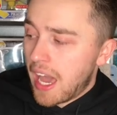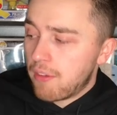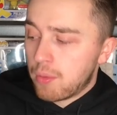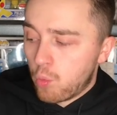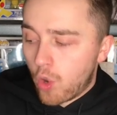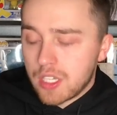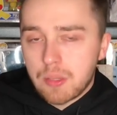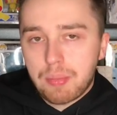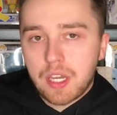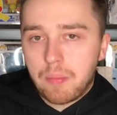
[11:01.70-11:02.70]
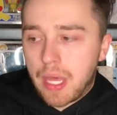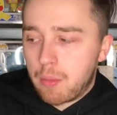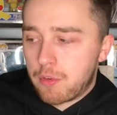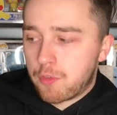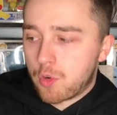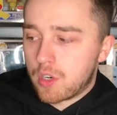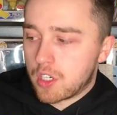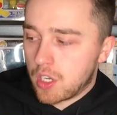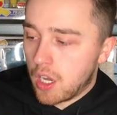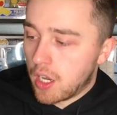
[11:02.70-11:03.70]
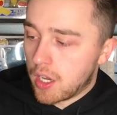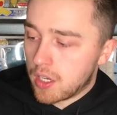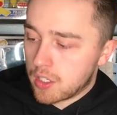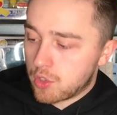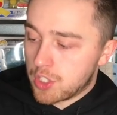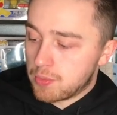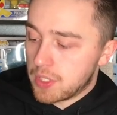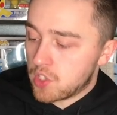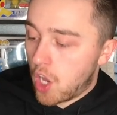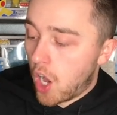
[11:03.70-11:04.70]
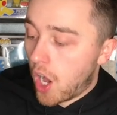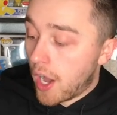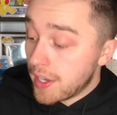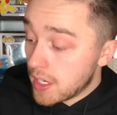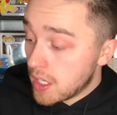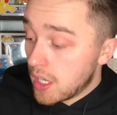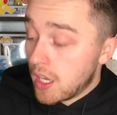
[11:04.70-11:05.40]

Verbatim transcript: I've been wanting to pick up Nightmare Before Christmas on